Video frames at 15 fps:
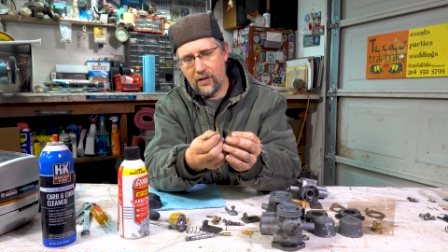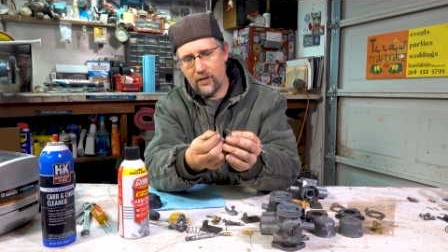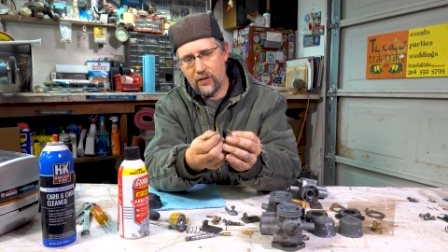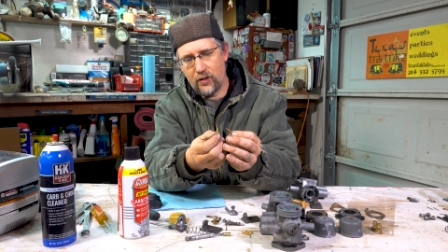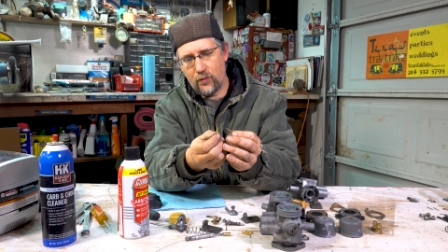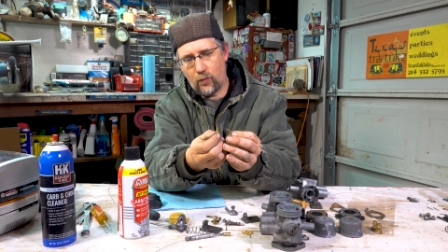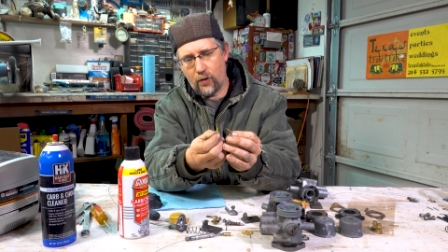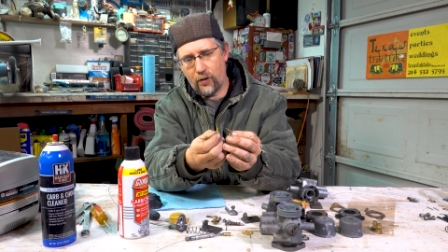
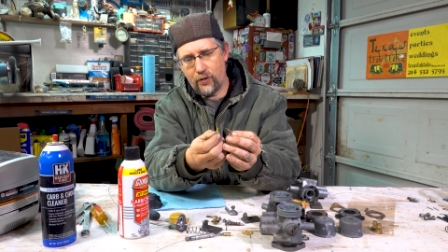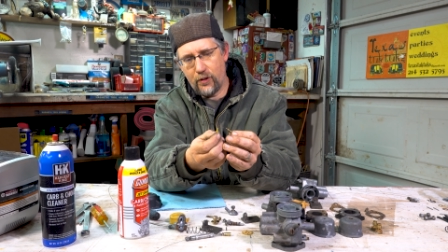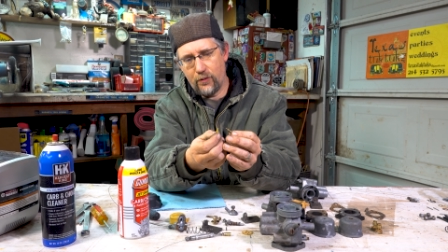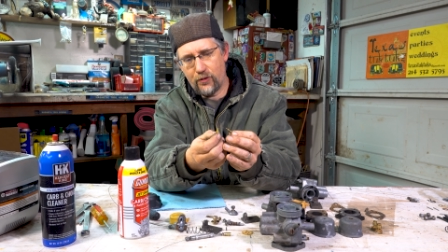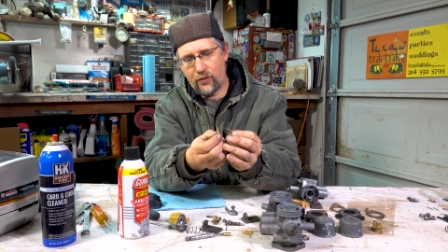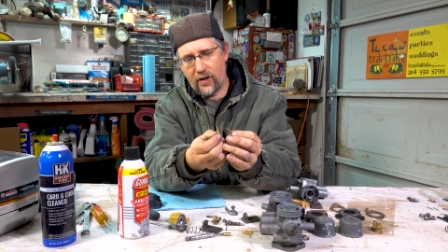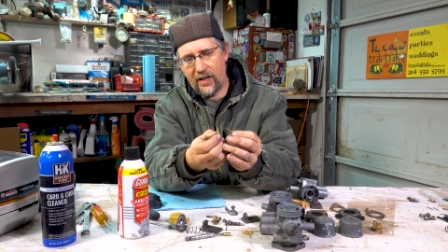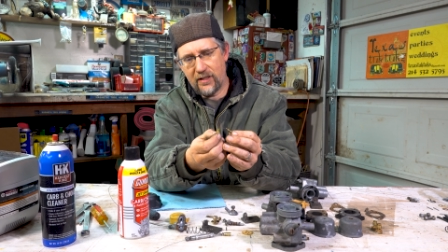just 1 or 2
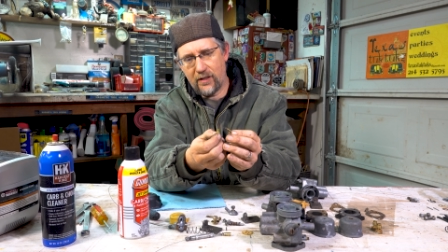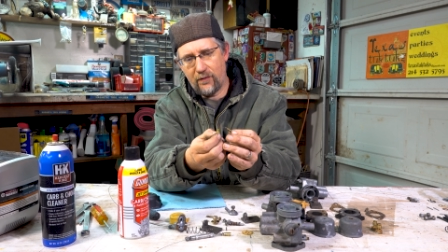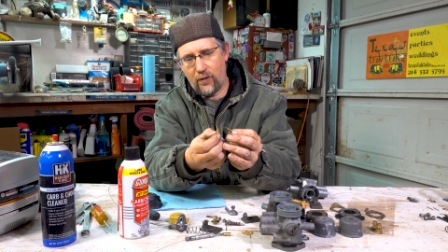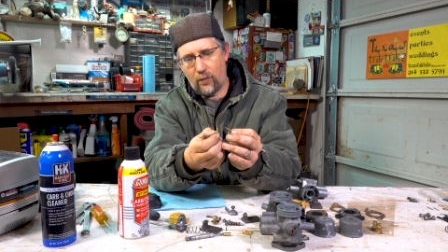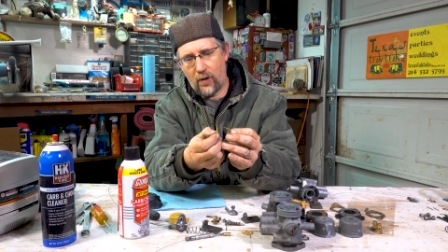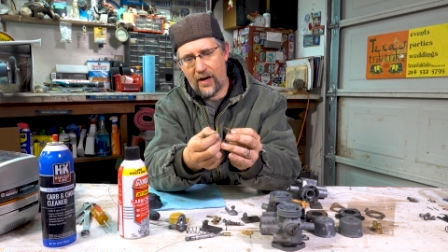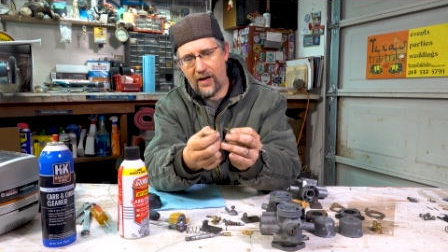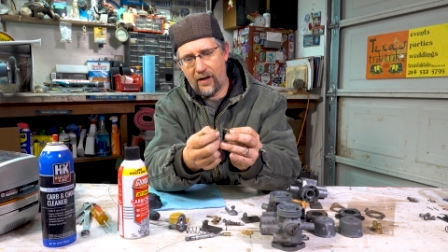strands of
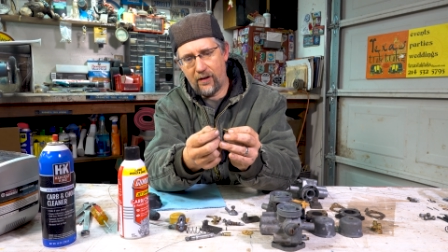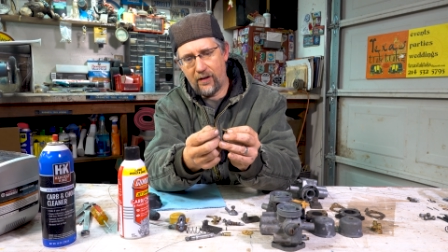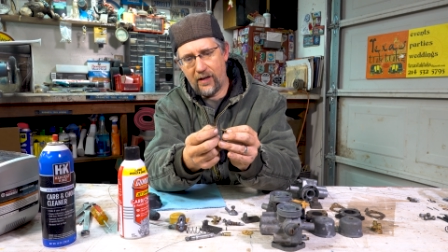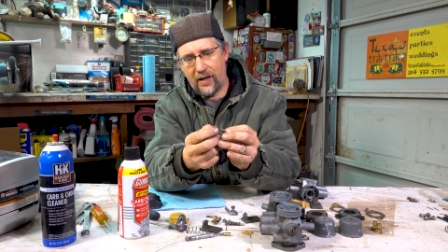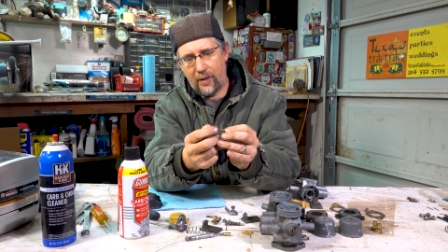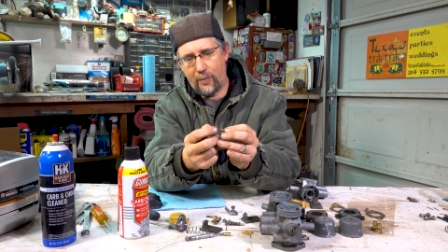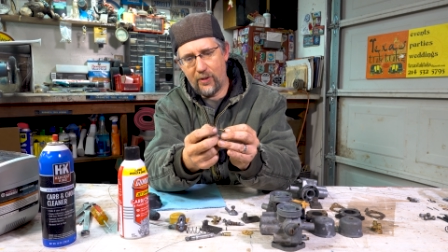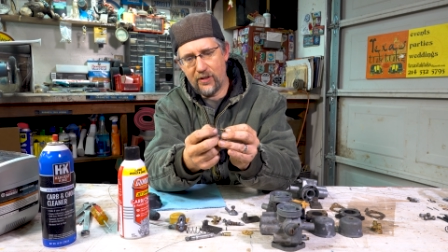the wire,
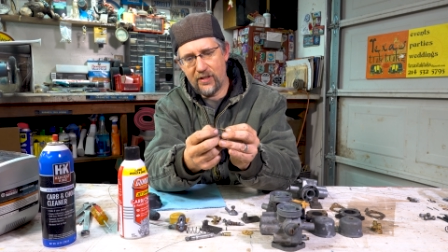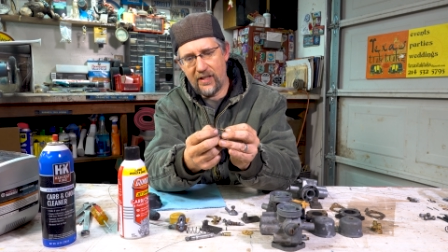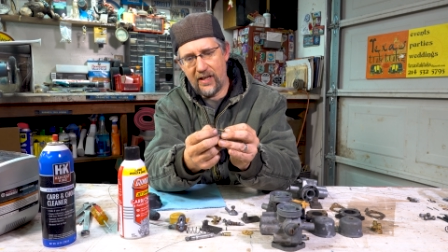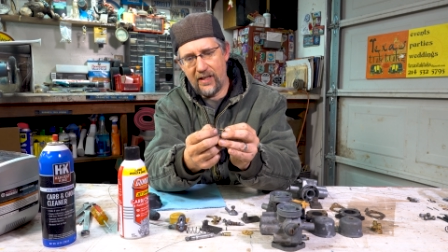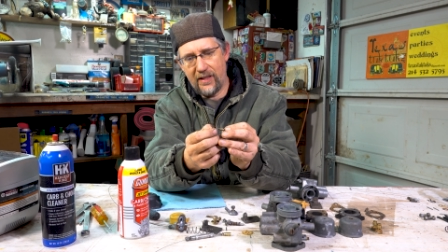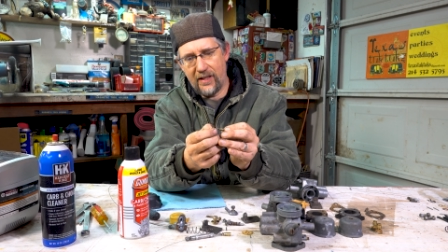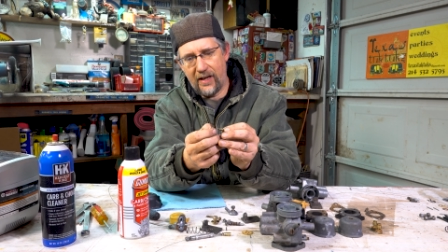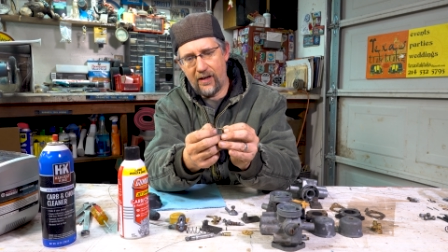and I push
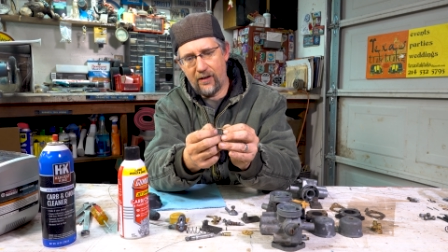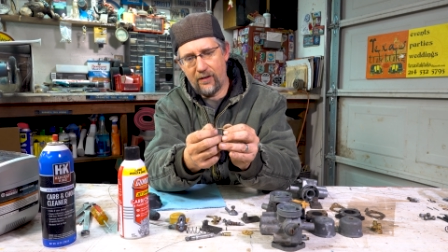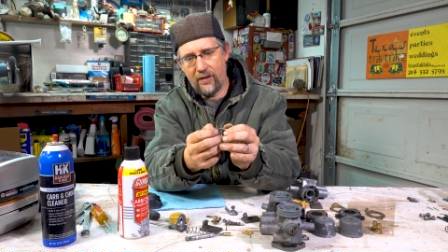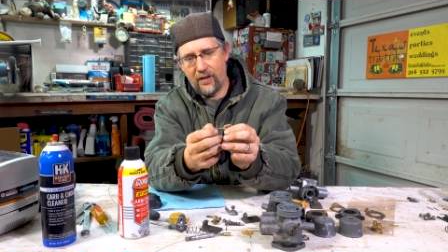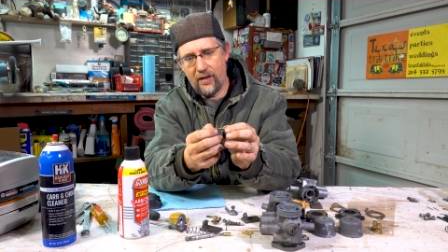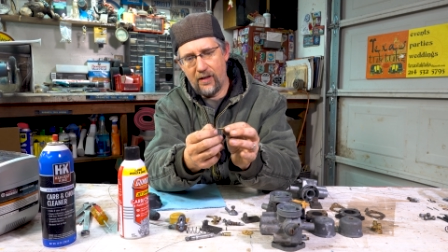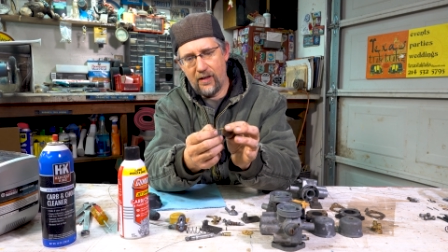that in there,